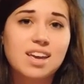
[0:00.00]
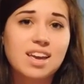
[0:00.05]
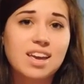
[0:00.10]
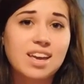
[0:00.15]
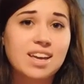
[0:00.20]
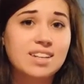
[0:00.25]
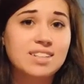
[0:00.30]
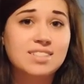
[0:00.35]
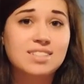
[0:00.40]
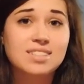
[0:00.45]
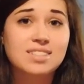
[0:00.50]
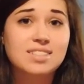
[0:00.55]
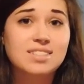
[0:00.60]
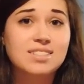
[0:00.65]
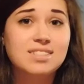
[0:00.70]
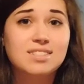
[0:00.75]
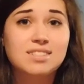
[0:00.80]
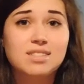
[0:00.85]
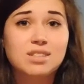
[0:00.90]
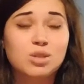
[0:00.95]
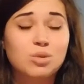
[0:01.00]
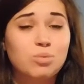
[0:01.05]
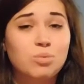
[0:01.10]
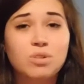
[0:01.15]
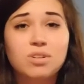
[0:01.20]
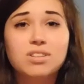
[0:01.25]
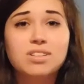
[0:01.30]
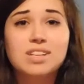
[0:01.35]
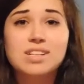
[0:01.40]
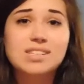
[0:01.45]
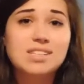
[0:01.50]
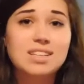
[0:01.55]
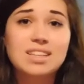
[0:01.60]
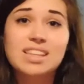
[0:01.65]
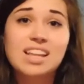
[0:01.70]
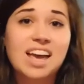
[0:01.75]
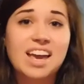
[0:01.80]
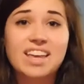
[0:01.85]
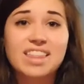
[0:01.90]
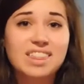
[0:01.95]
And the world doesn't
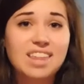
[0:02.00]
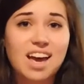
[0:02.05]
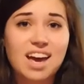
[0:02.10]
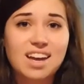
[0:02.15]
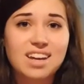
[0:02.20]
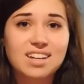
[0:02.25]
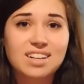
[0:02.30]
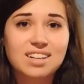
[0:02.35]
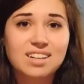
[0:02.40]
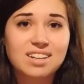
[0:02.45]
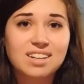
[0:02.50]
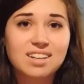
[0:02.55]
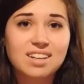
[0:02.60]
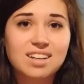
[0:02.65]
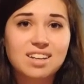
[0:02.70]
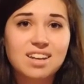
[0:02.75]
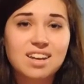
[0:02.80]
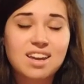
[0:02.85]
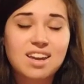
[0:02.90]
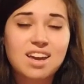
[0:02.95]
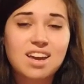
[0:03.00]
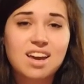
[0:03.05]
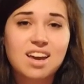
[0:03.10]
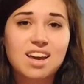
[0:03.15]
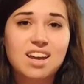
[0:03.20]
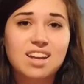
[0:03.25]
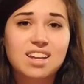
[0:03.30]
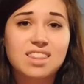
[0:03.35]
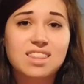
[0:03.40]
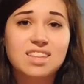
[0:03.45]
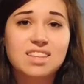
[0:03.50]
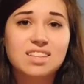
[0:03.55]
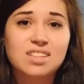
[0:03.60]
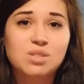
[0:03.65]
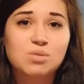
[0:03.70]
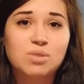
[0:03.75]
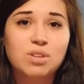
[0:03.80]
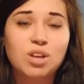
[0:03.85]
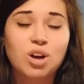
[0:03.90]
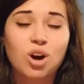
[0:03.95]
like that. And I think
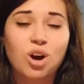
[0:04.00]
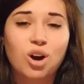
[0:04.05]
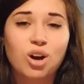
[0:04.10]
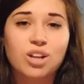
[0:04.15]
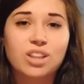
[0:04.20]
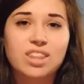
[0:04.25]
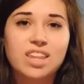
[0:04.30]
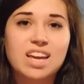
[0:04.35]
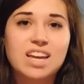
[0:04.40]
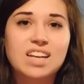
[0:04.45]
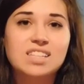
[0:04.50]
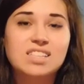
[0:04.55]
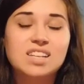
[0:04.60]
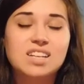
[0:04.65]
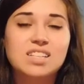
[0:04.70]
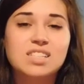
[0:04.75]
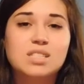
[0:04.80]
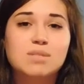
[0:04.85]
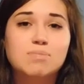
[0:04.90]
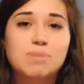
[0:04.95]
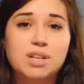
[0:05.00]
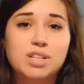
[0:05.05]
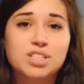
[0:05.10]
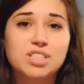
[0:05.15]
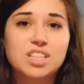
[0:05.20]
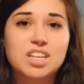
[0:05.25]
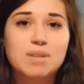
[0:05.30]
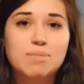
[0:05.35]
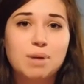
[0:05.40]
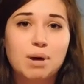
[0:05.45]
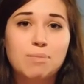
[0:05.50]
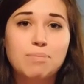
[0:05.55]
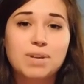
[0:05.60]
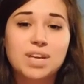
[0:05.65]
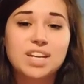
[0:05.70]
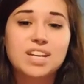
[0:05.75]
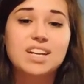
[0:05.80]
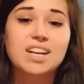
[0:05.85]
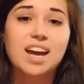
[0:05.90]
that's one of the hard things, especially about being